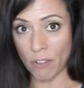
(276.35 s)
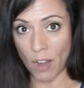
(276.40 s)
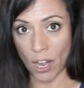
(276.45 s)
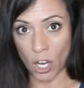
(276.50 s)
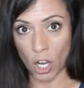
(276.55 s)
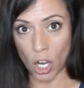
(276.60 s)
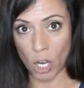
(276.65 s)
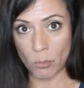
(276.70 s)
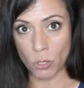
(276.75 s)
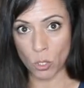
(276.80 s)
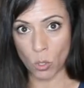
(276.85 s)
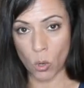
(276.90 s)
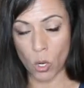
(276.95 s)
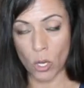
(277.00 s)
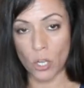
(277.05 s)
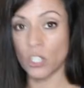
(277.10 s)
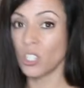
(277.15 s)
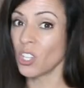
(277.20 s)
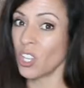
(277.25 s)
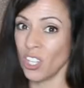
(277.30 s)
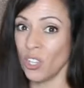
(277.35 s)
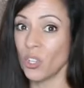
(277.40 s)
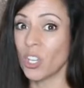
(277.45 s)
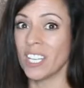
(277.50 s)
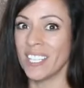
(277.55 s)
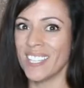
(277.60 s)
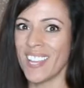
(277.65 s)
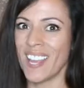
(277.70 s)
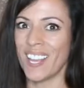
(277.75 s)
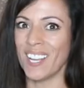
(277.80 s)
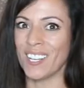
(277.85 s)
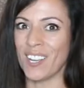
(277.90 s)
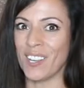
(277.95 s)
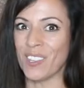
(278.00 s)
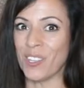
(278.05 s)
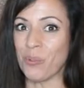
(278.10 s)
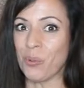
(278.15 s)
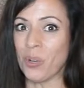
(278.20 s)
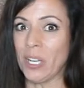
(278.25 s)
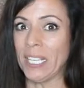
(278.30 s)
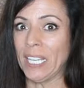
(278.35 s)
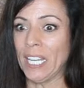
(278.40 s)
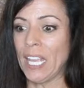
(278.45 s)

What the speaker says: firearms course, you can take another one.